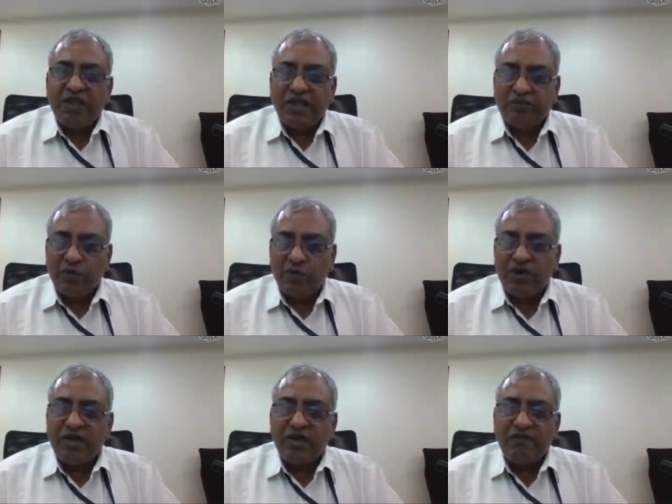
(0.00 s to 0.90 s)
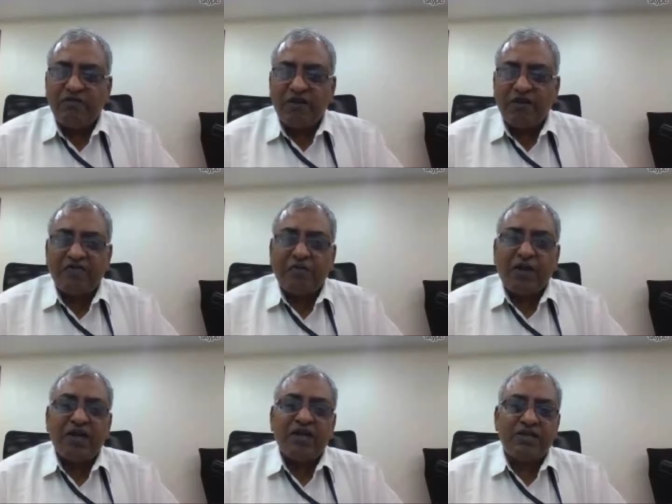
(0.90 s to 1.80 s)
They were working in five
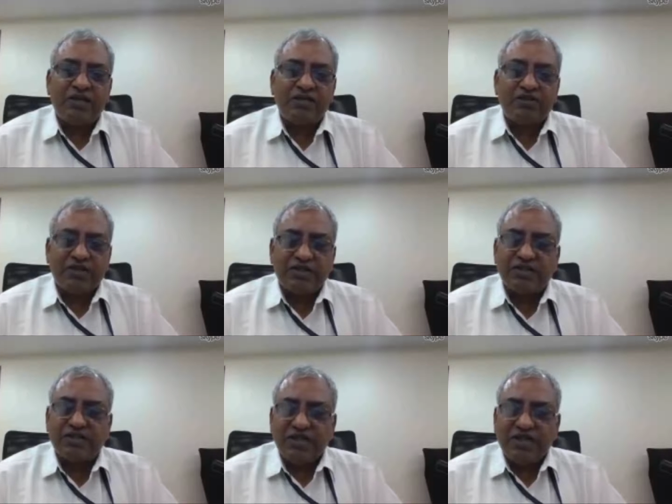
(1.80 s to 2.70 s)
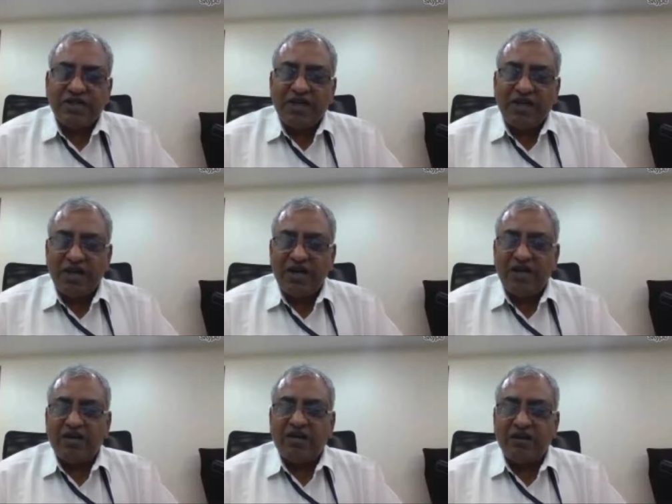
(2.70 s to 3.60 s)
pilot districts
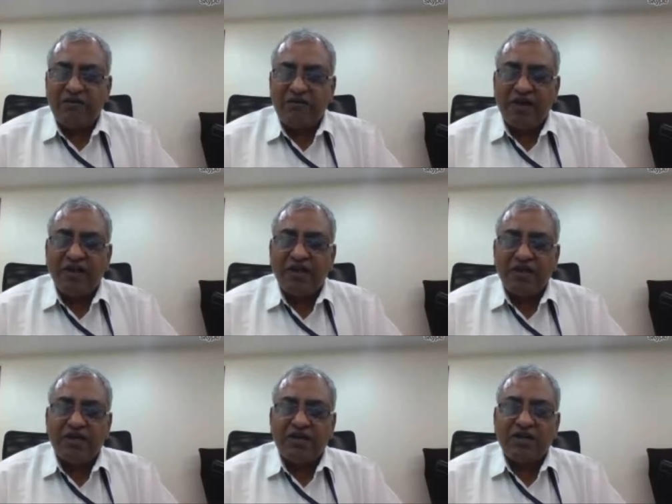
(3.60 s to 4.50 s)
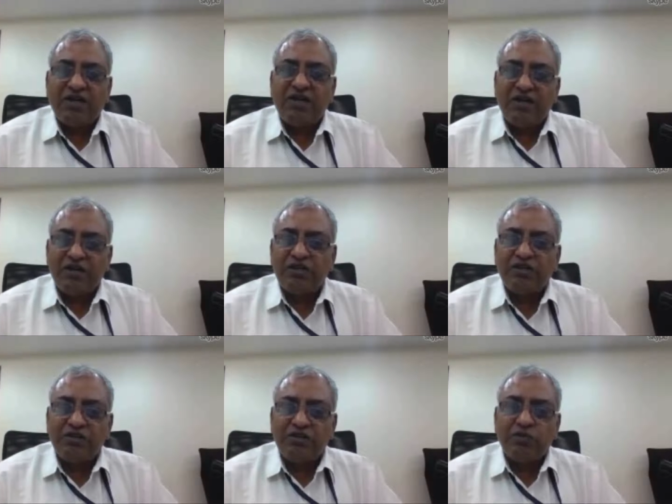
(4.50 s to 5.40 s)
and they felt that in
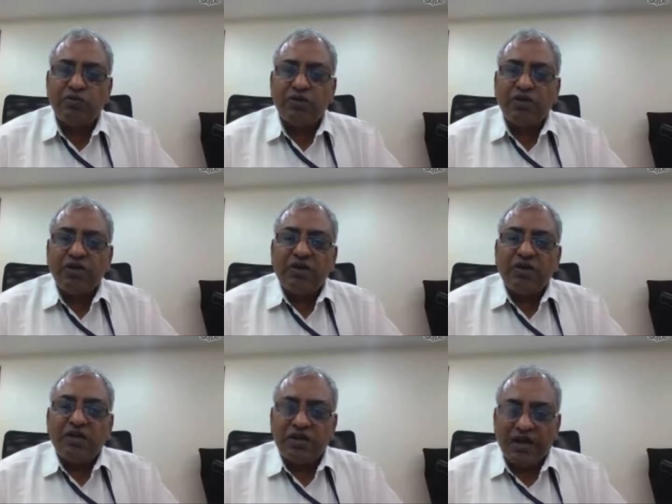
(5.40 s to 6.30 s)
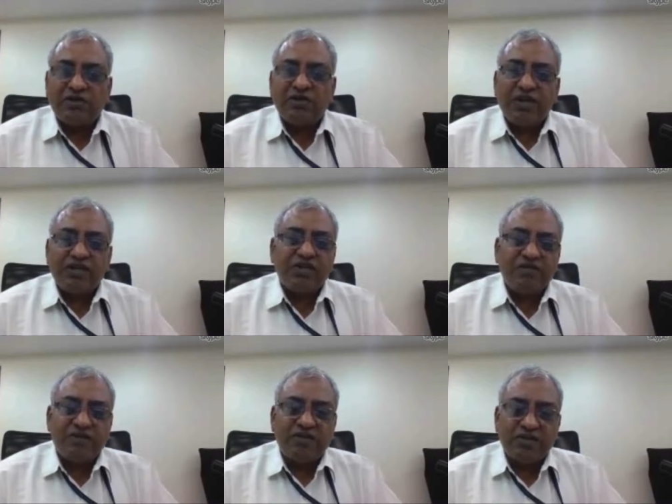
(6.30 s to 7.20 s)
addition to cataract
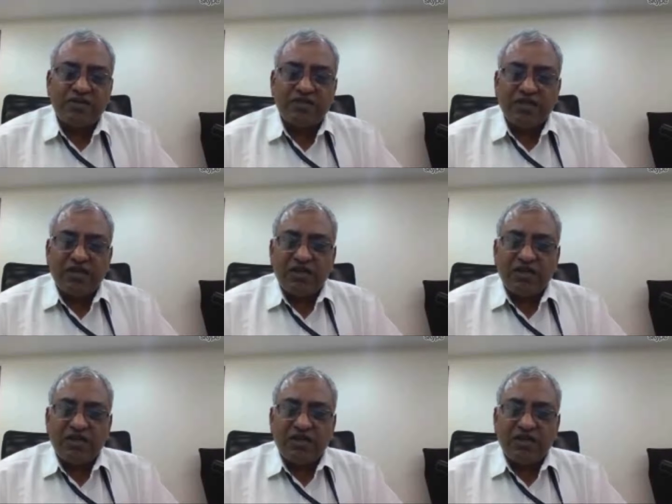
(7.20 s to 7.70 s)
services,